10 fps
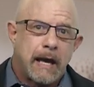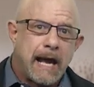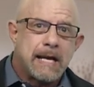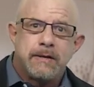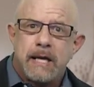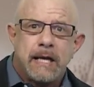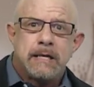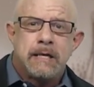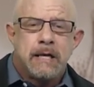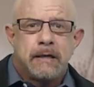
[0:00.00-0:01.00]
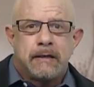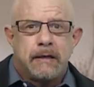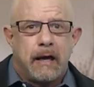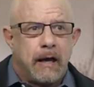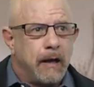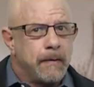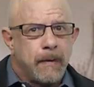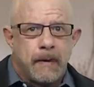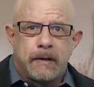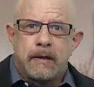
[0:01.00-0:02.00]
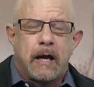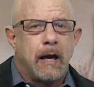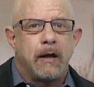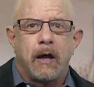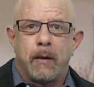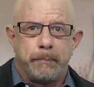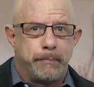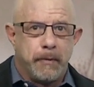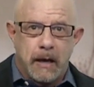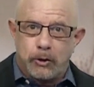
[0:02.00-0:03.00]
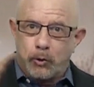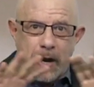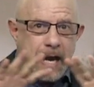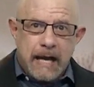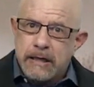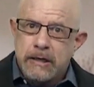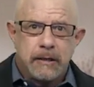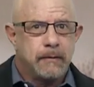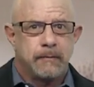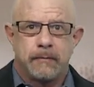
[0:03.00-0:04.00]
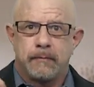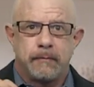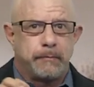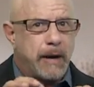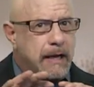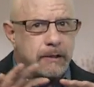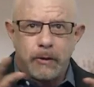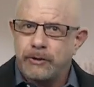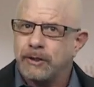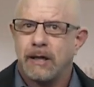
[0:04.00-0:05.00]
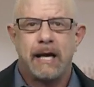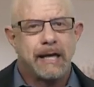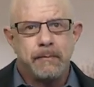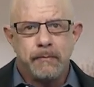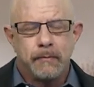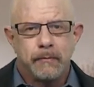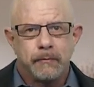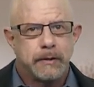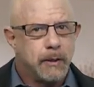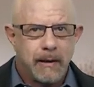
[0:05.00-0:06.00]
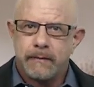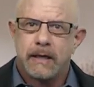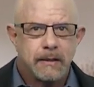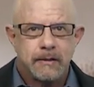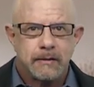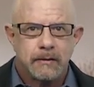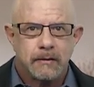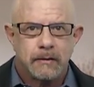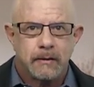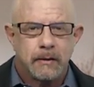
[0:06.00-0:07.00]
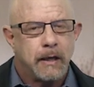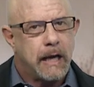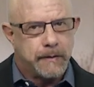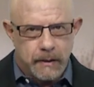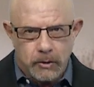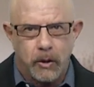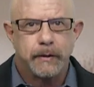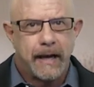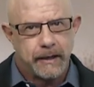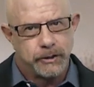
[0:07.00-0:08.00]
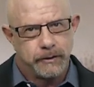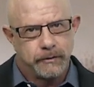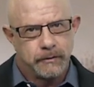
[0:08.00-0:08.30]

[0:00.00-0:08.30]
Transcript: and then a grand, braggadocious claim with no evidence, and then a call to action.